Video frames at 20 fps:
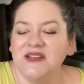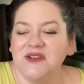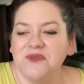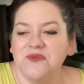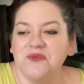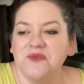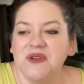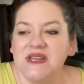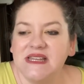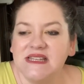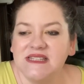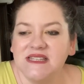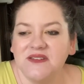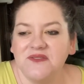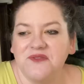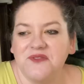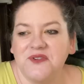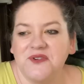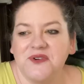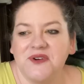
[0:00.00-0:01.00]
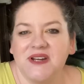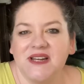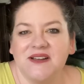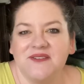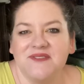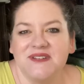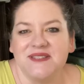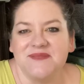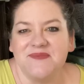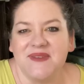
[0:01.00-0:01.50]
reason for it
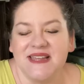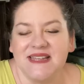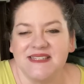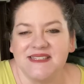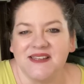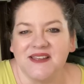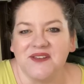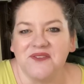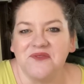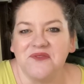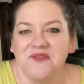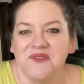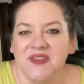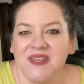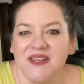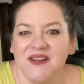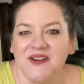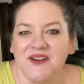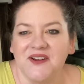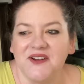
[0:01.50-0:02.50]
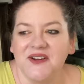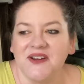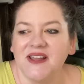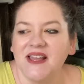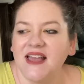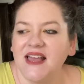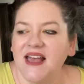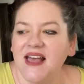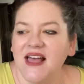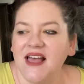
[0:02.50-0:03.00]
was based on fear.
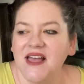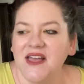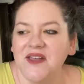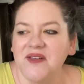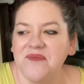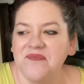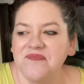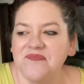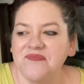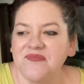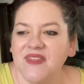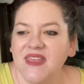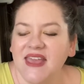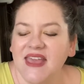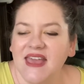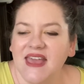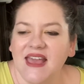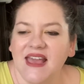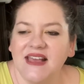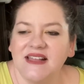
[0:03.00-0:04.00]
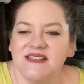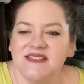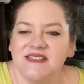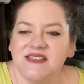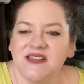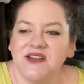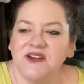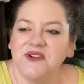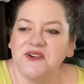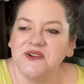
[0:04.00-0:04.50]
And
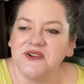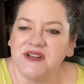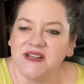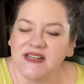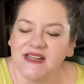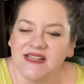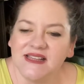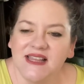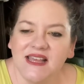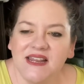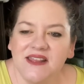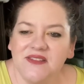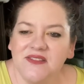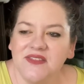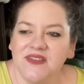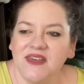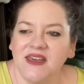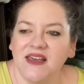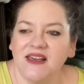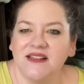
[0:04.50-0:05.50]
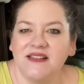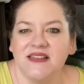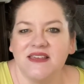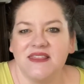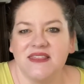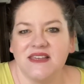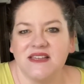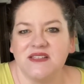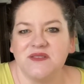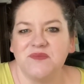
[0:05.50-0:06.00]
so a lot of the ugly
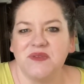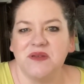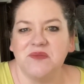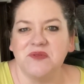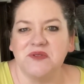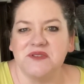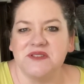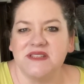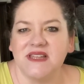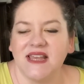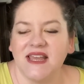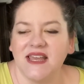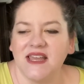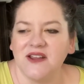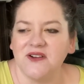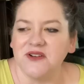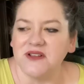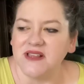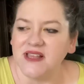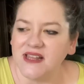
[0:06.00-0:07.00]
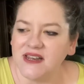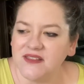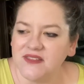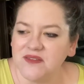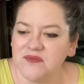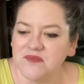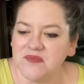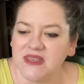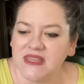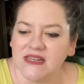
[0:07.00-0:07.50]
things people say, or a lot of
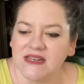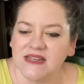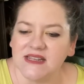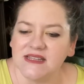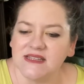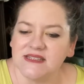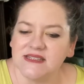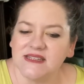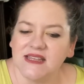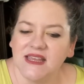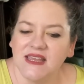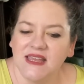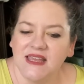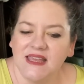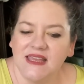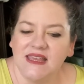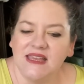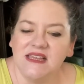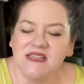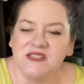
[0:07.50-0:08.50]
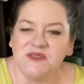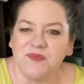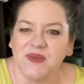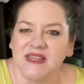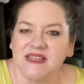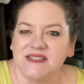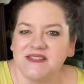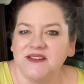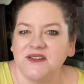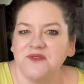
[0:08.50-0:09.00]
the meanness, is
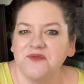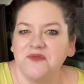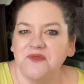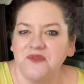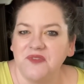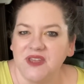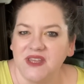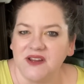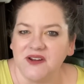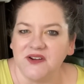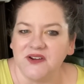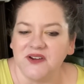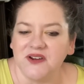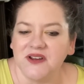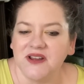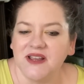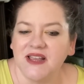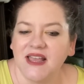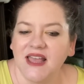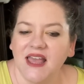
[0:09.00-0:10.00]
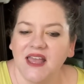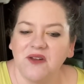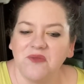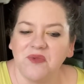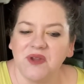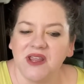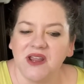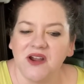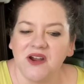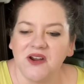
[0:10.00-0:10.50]
based on fear, and
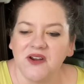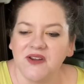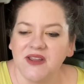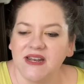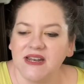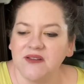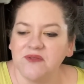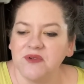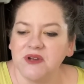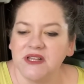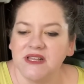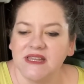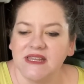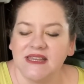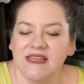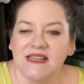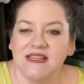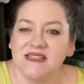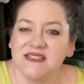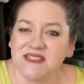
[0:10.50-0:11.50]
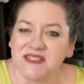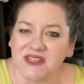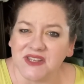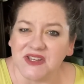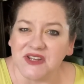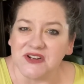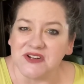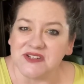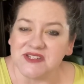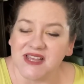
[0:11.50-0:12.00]
we are in a really
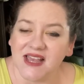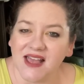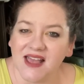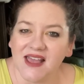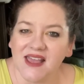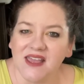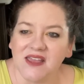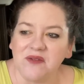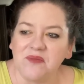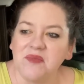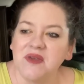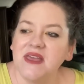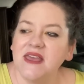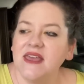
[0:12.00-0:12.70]
insecure time.